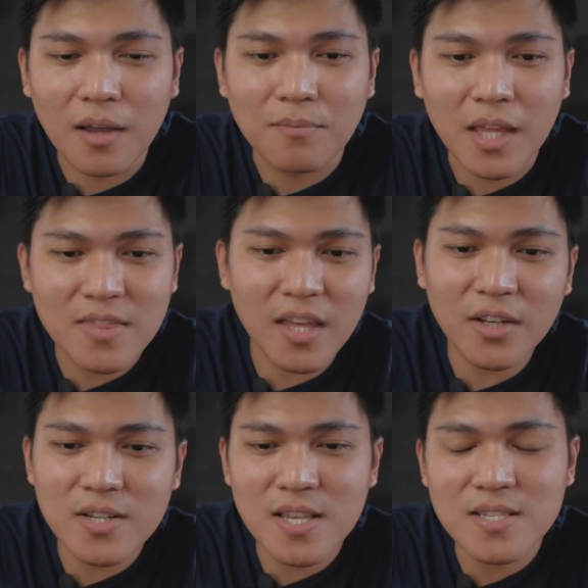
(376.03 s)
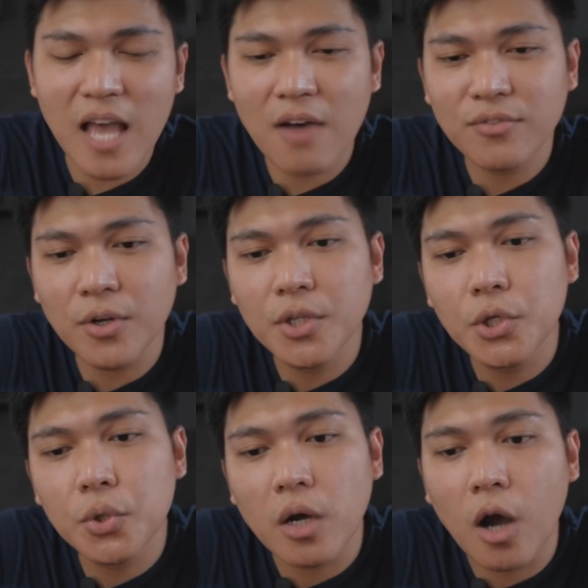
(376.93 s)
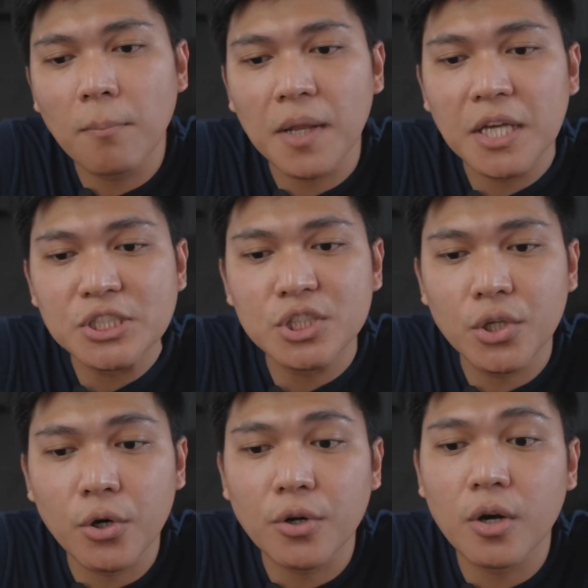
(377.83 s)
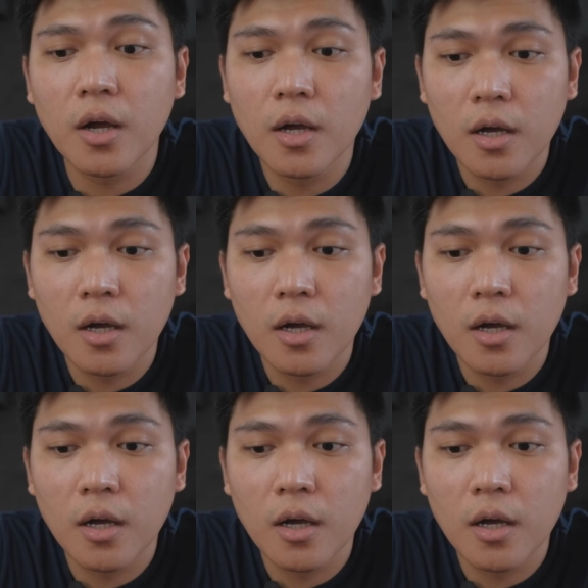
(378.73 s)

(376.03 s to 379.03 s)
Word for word: and then it says after you accomplish your